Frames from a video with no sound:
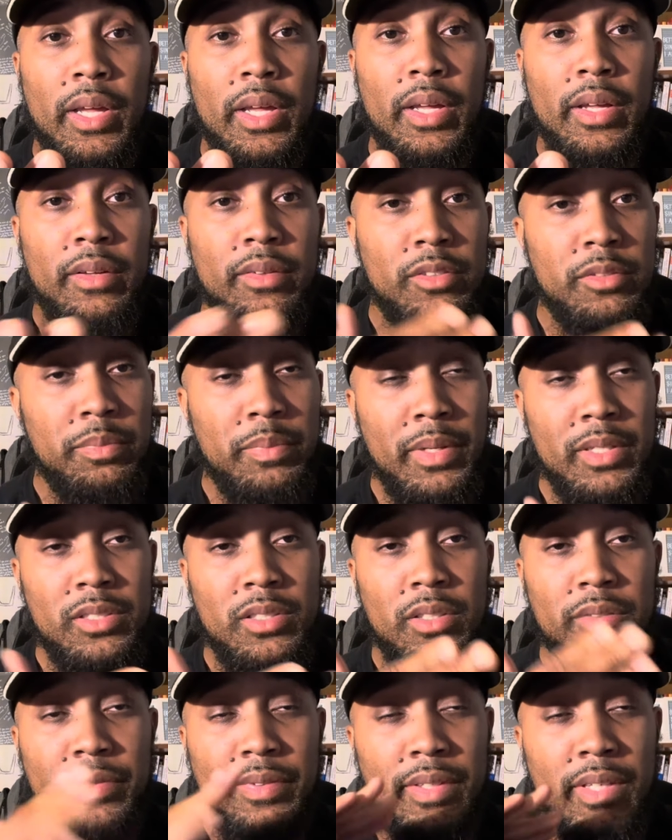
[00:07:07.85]
Especially
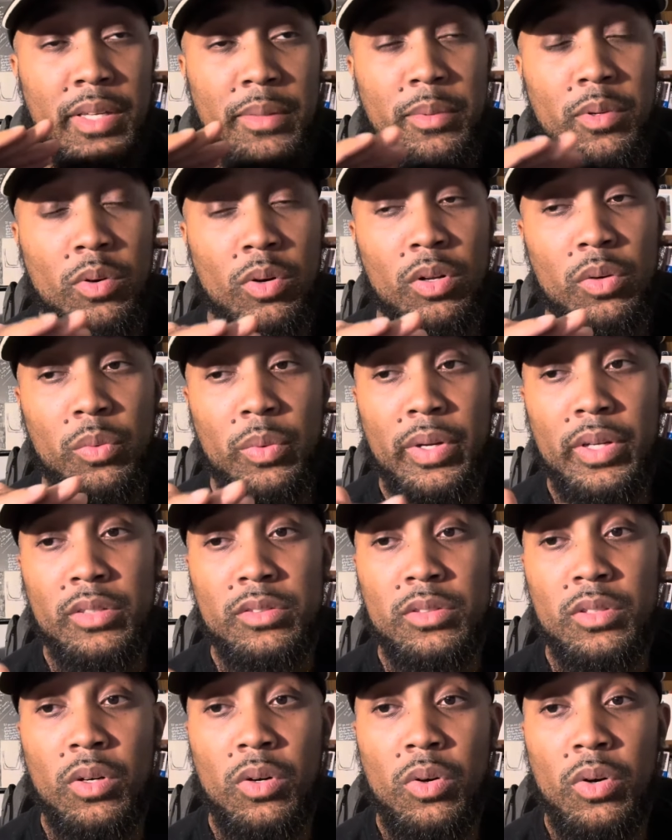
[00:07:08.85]
if you keep going the way it's
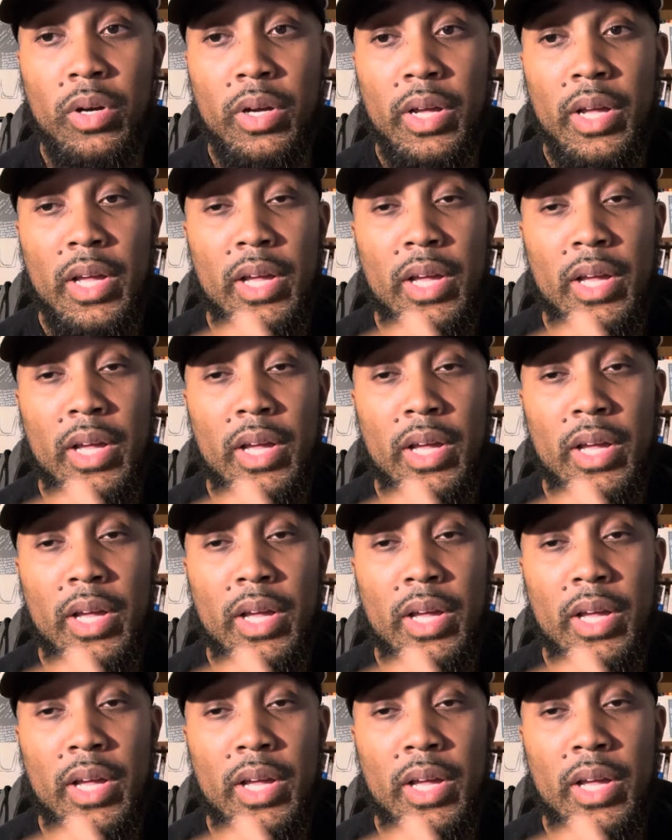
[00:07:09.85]
going.